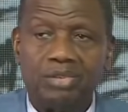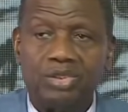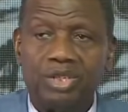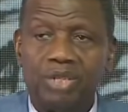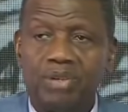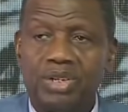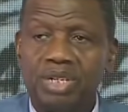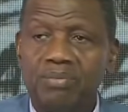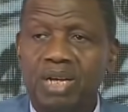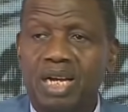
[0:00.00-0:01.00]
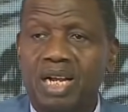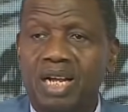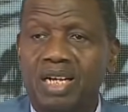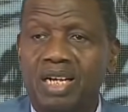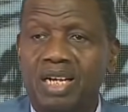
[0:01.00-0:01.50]
to the burden
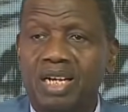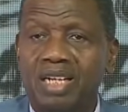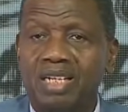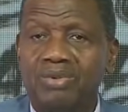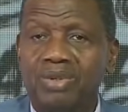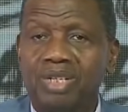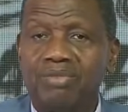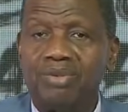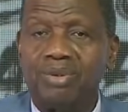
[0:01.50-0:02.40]
bearer and he will give